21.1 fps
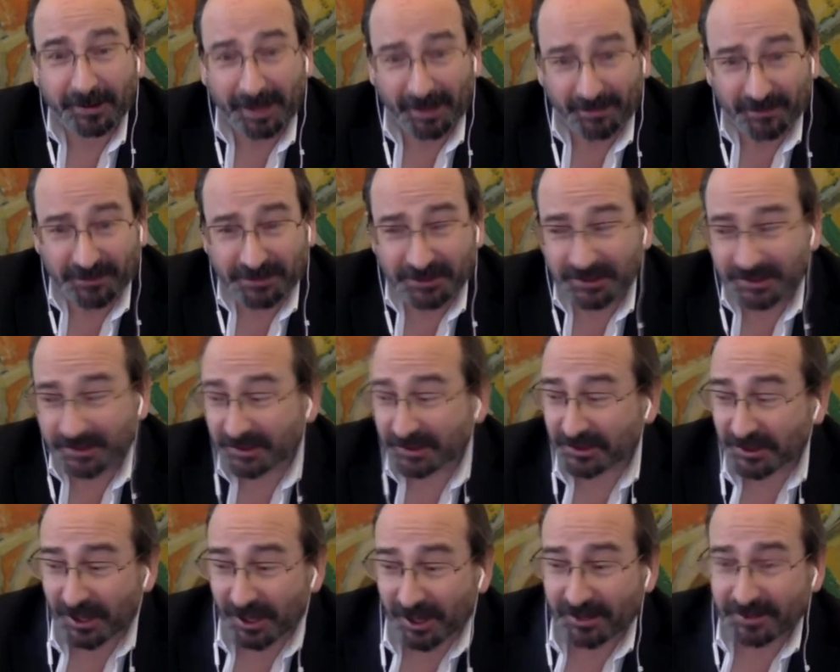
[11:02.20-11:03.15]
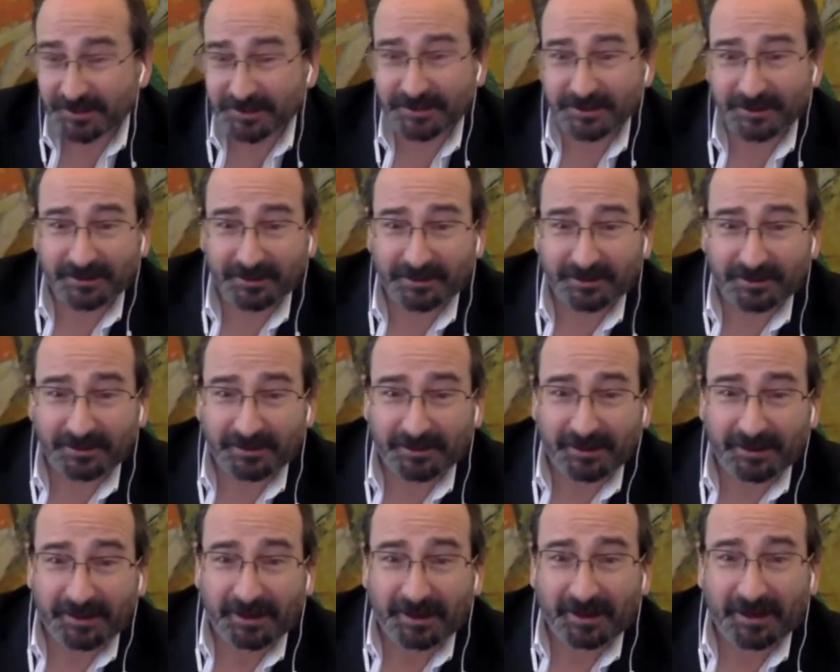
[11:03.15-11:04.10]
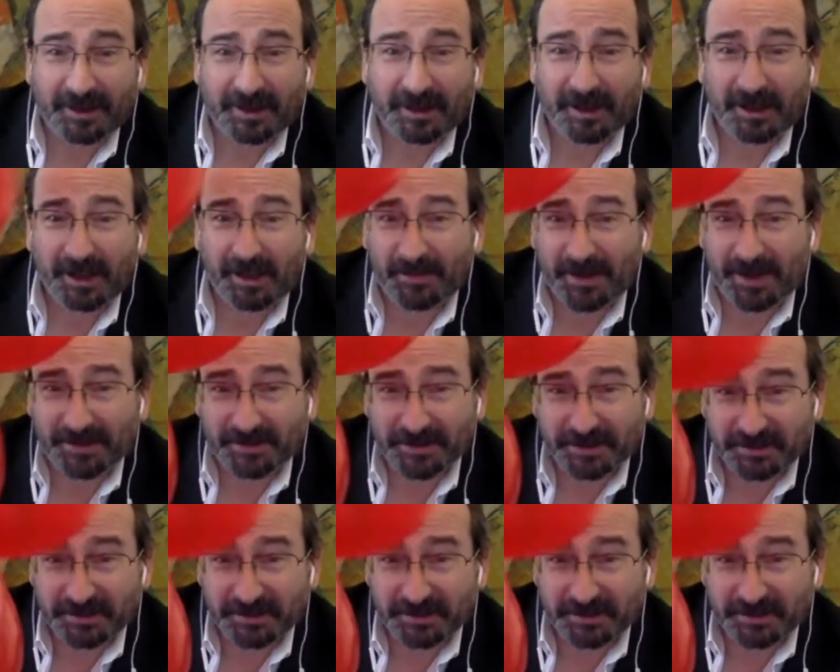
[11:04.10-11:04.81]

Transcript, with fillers: How much is Qatar's? About